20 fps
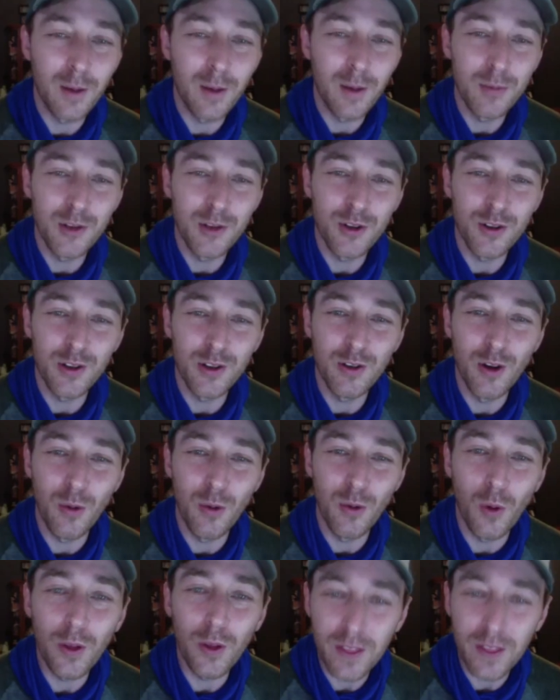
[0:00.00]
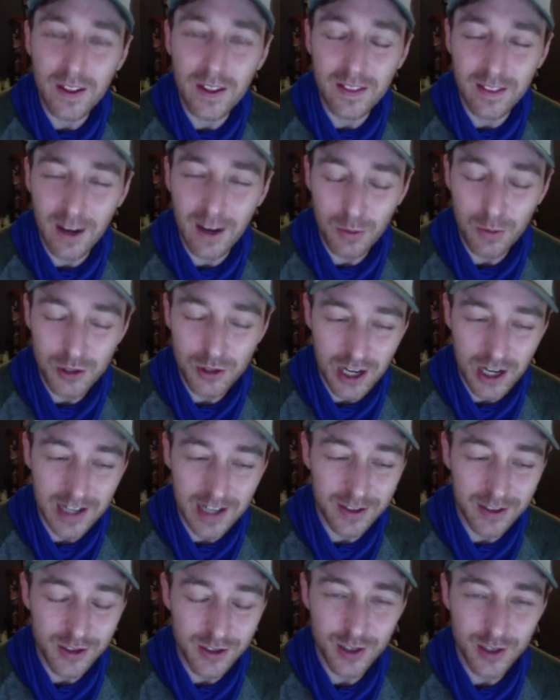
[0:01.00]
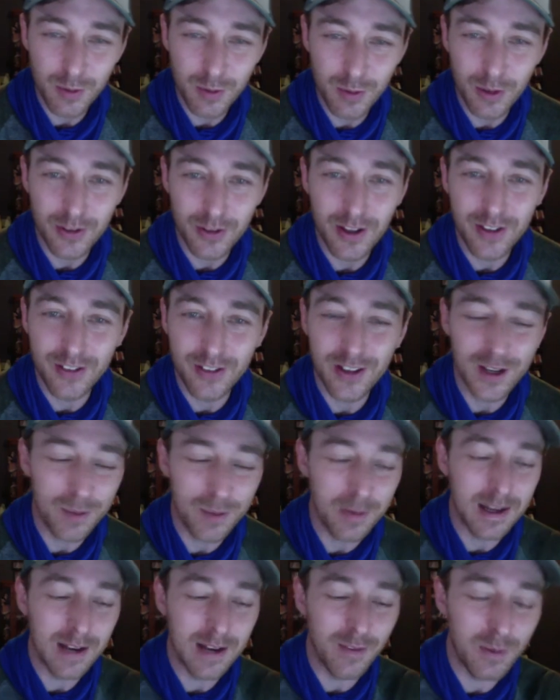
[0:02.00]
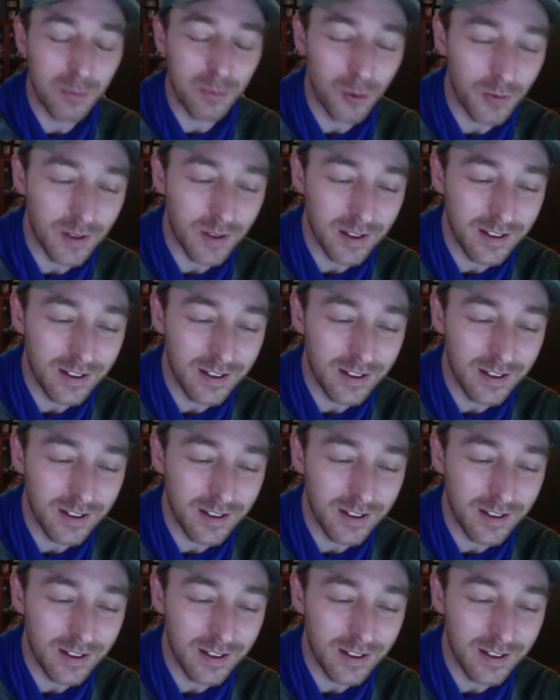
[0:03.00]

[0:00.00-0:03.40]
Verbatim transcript: sure you know one thing that I would change, as I say about every movie